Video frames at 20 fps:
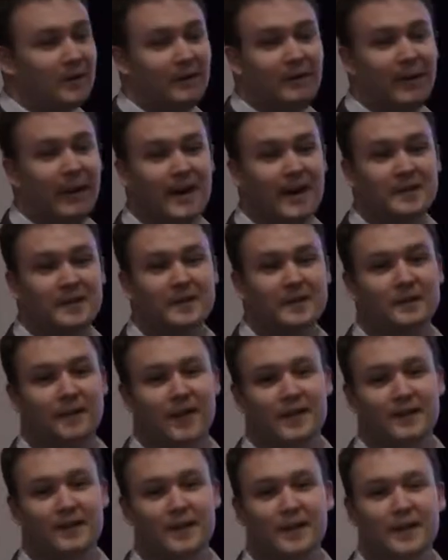over assets
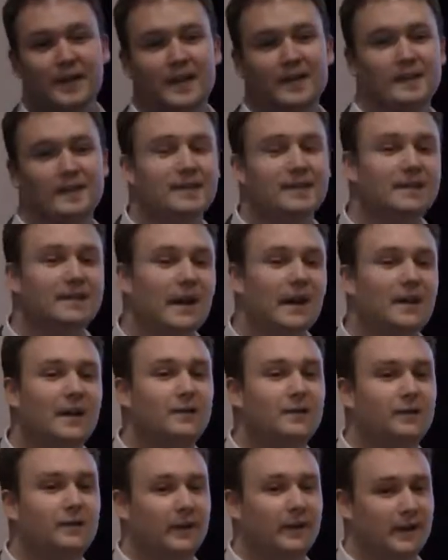factor is a
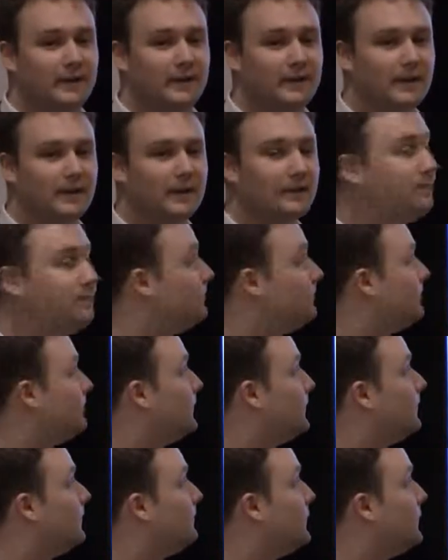scale factor.
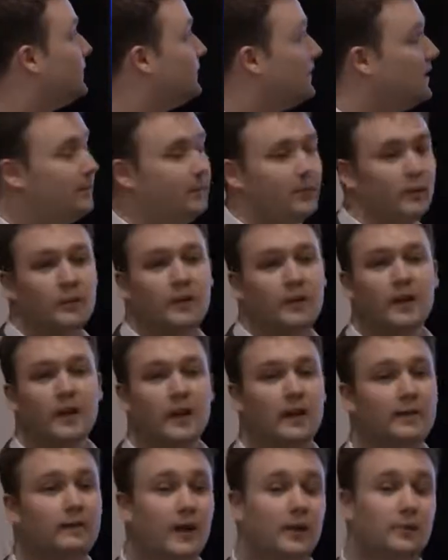For example,
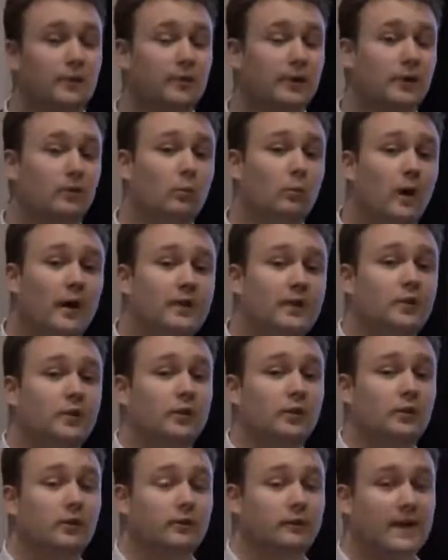if I put in $1
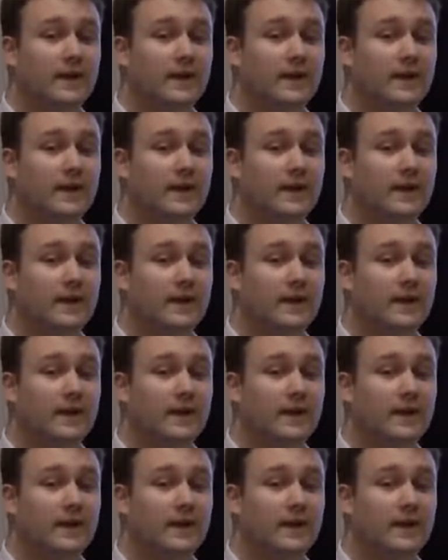of